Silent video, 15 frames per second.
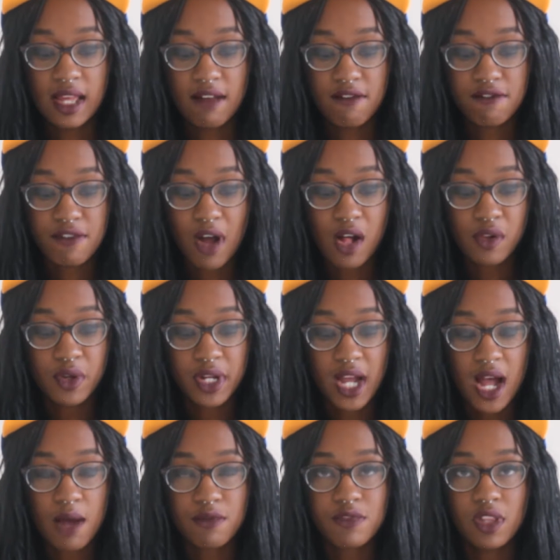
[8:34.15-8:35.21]
following
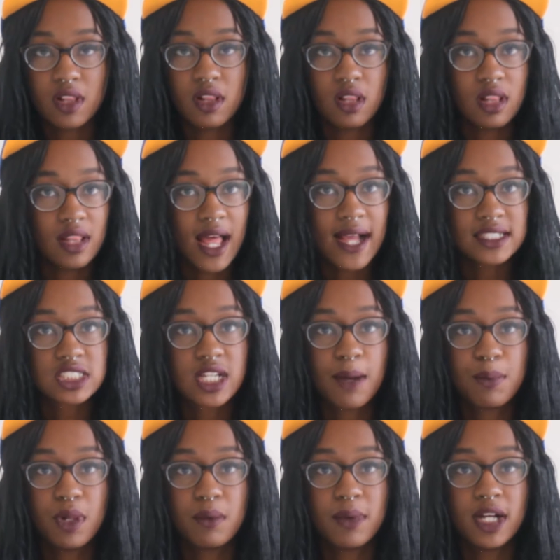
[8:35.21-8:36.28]
up the last
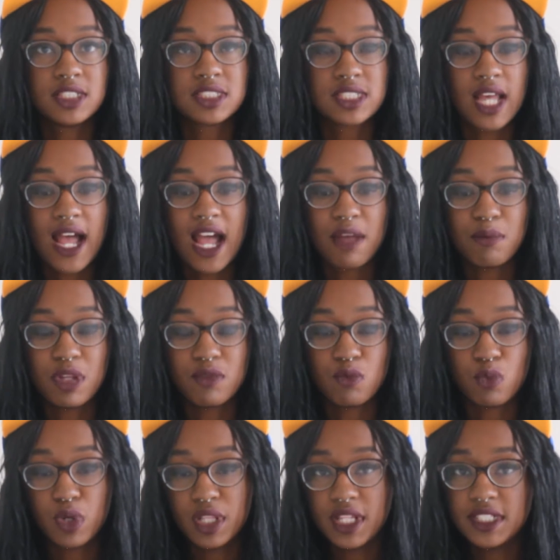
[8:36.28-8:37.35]
couple of months, I've
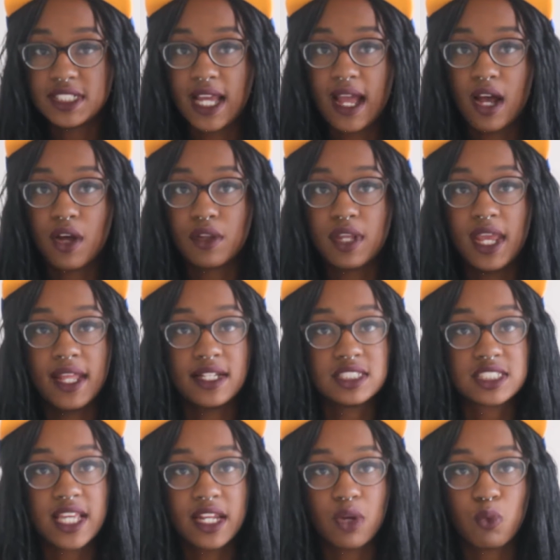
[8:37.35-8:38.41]
been really down, and
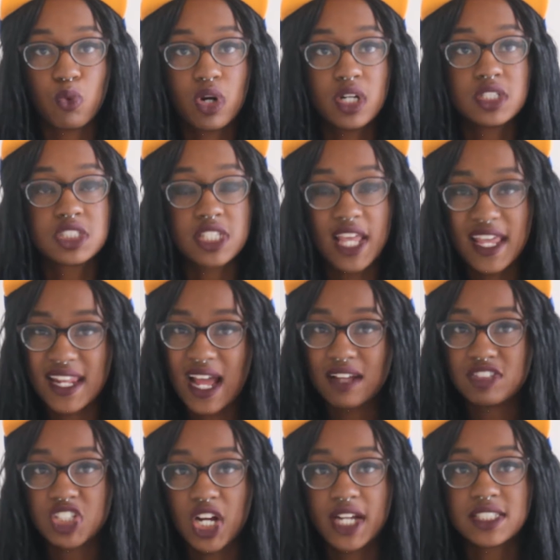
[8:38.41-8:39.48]
it's getting worse, and I
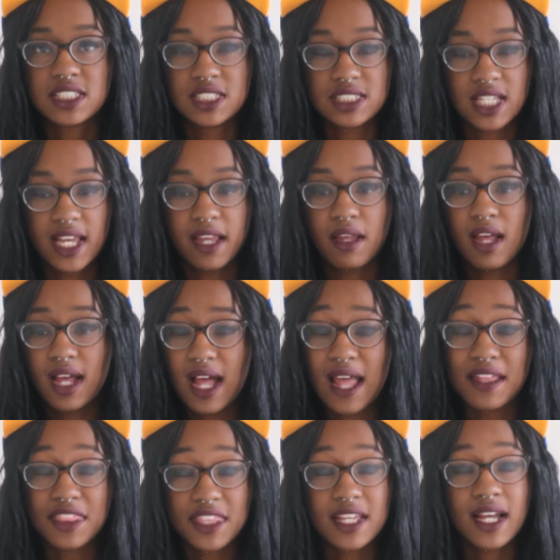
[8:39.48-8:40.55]

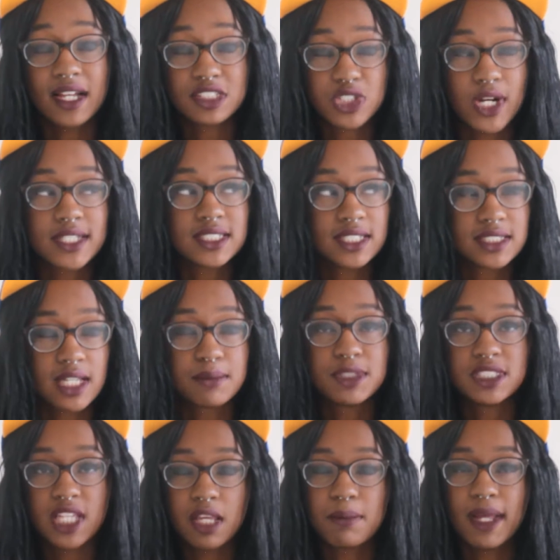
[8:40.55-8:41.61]
think I tried to attempt
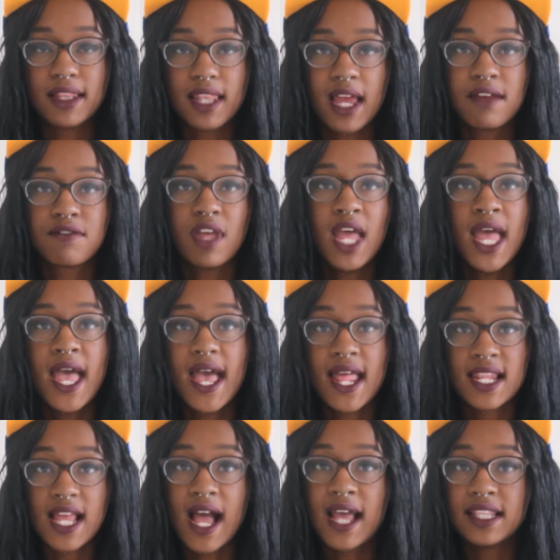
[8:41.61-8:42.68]
to take my life,
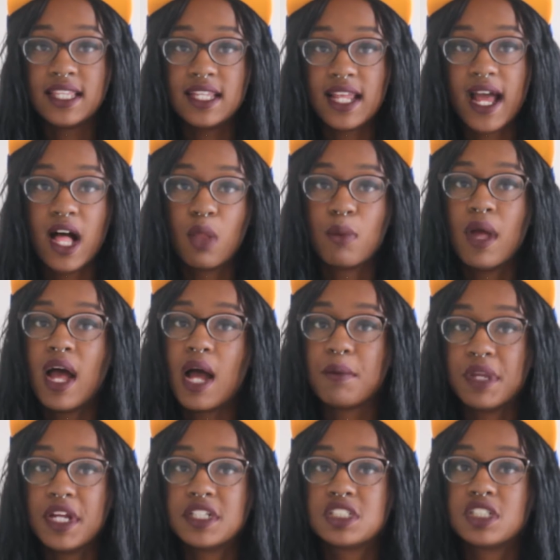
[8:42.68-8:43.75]
and I need help.
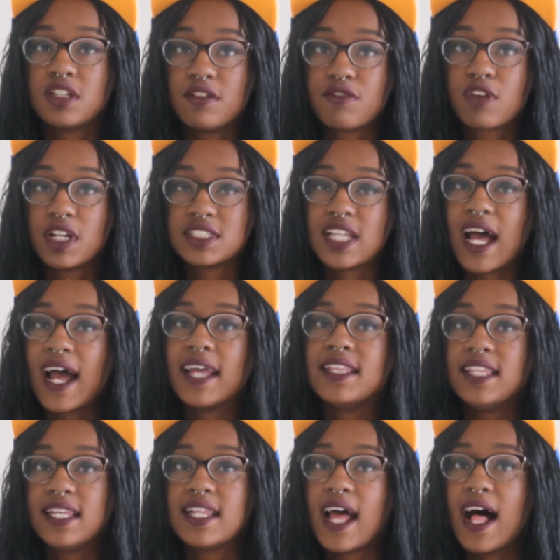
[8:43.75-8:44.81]
I'm here because I
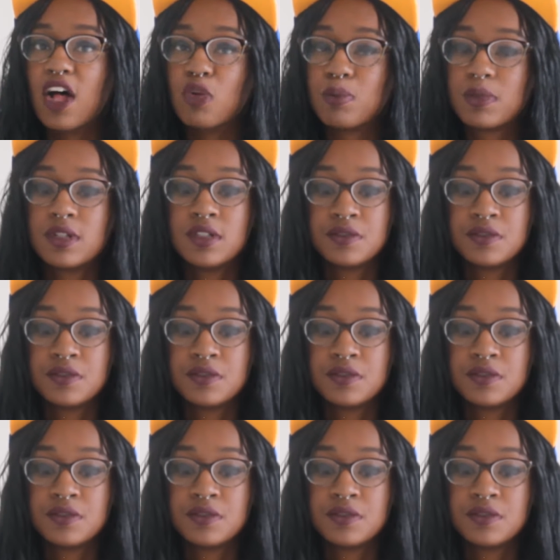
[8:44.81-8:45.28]
need help.